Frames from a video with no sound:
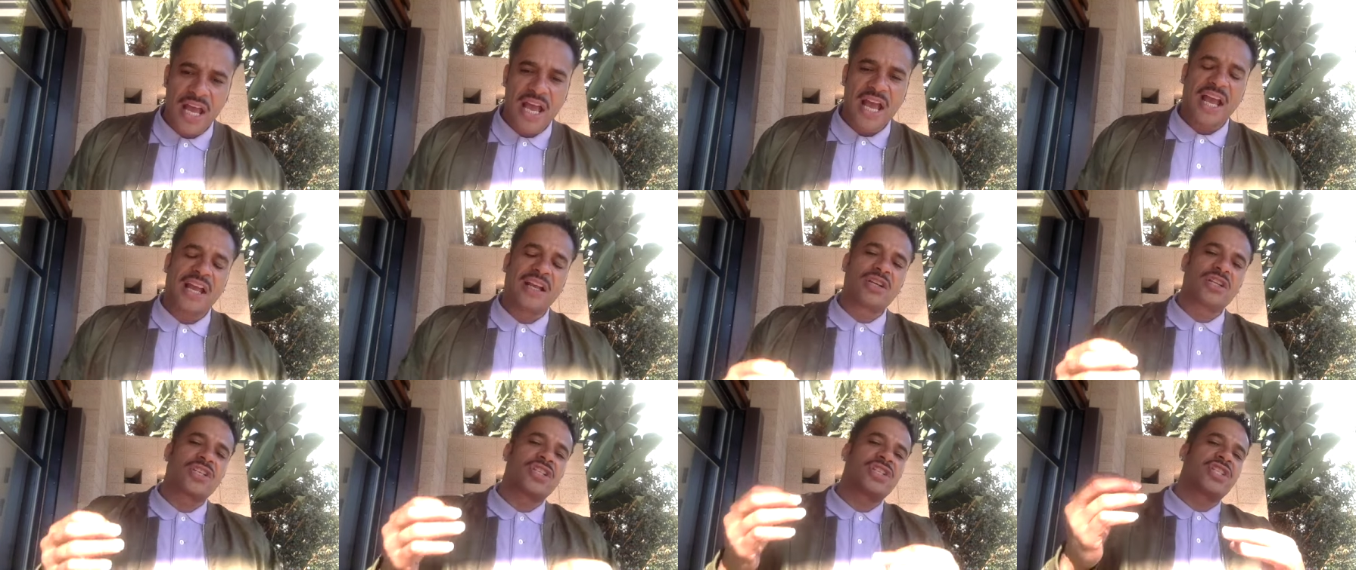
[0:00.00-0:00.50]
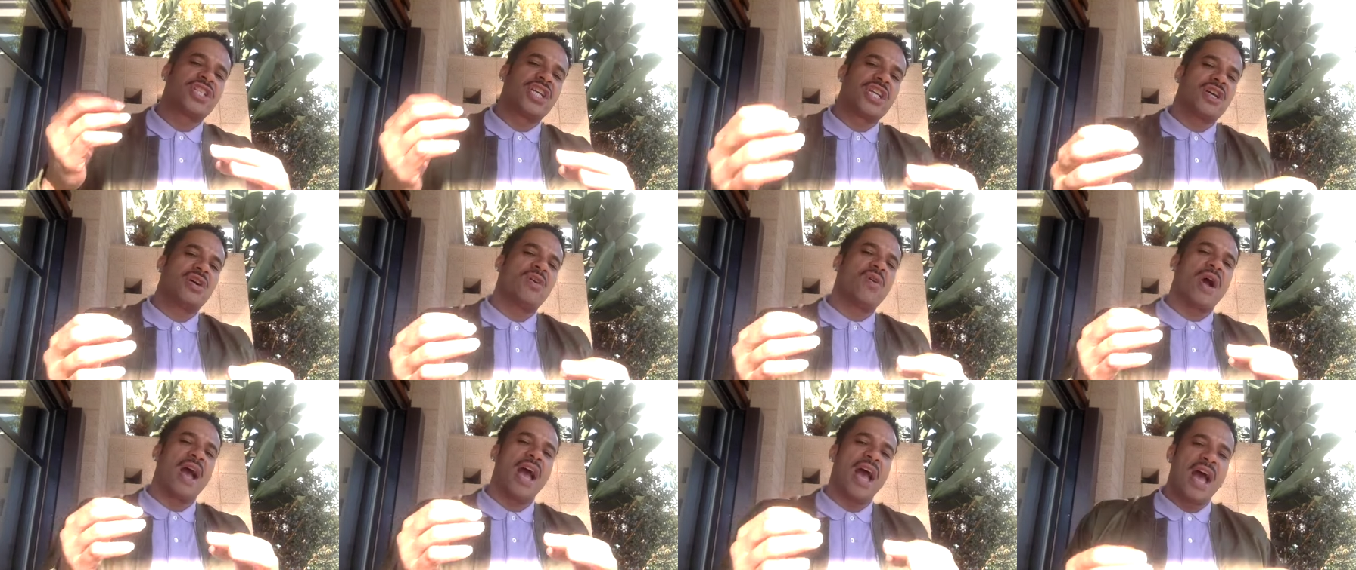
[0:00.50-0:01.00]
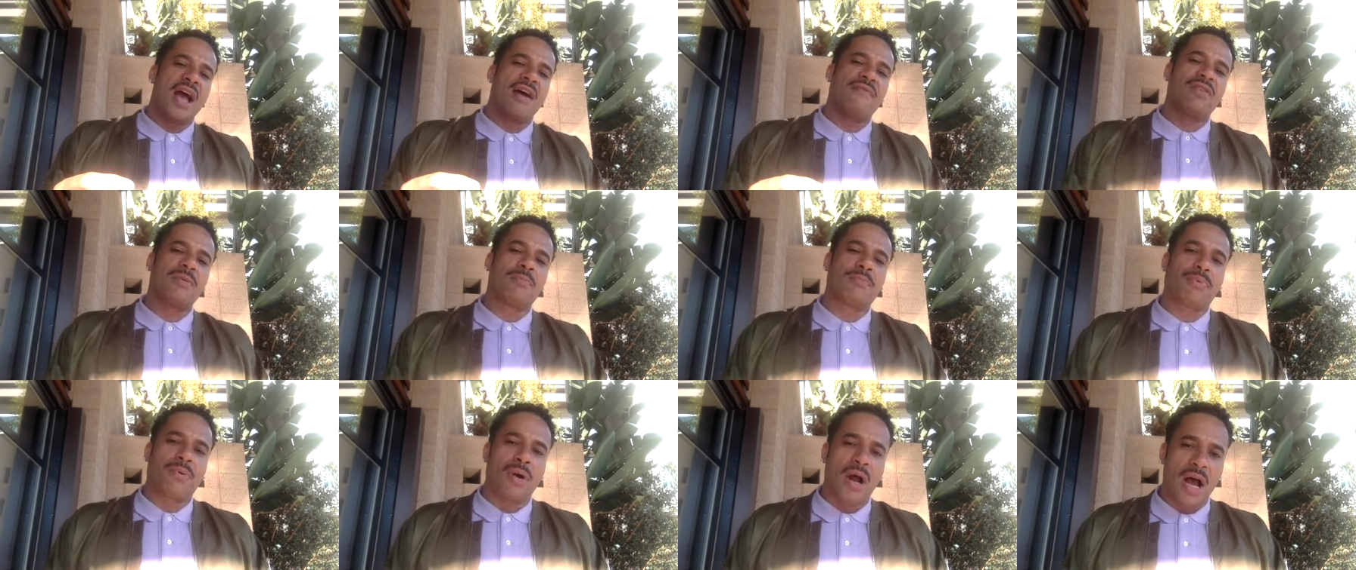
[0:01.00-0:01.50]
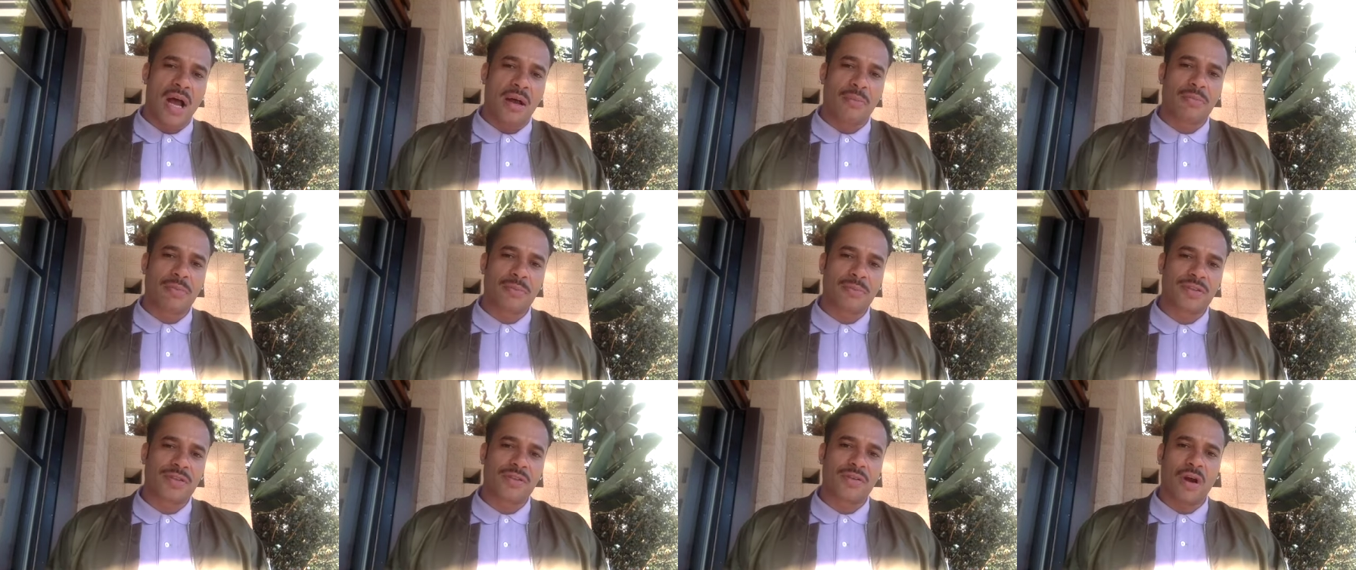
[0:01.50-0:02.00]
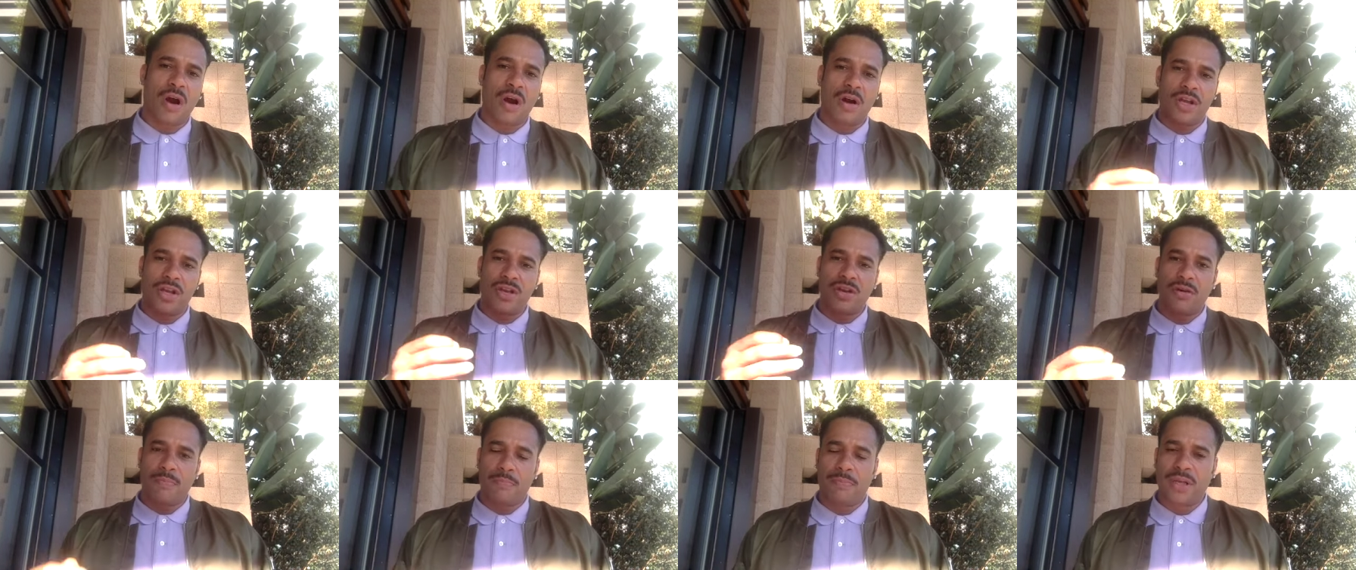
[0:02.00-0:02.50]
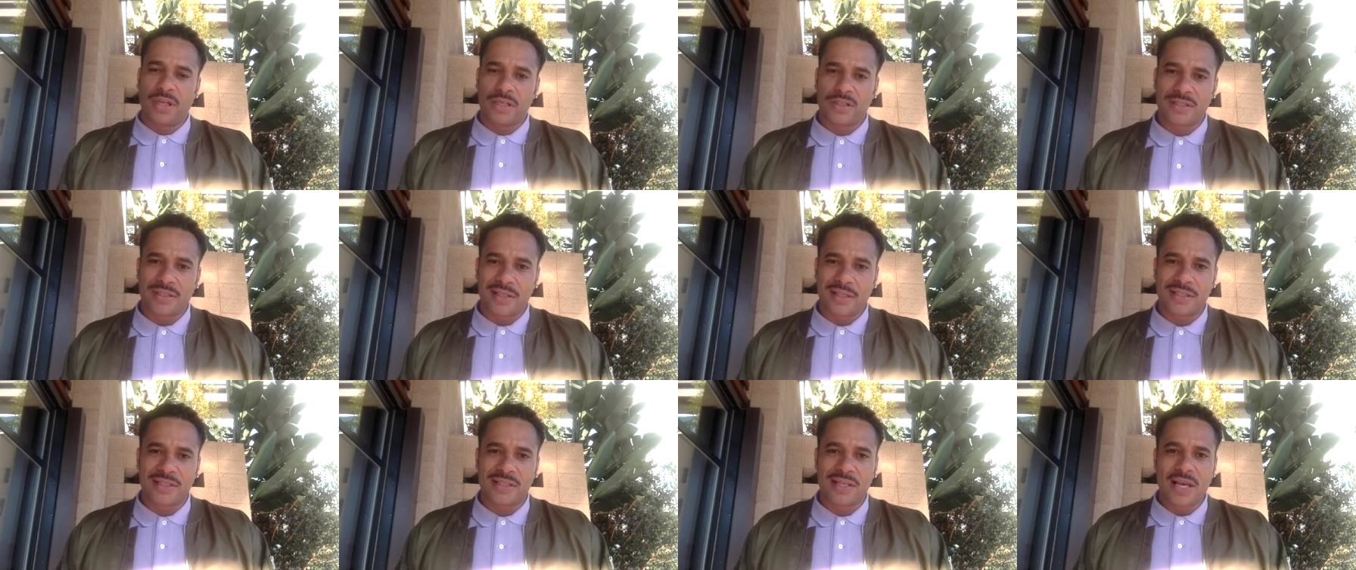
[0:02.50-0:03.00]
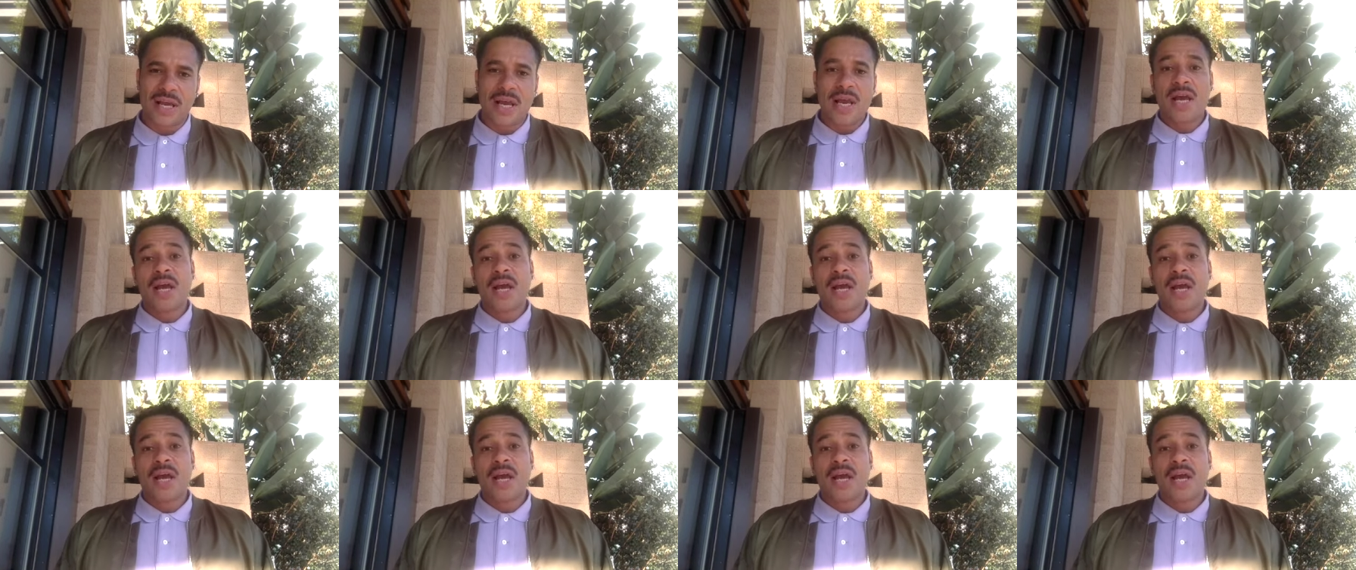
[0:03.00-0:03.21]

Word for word: and you're still having problems starting your business,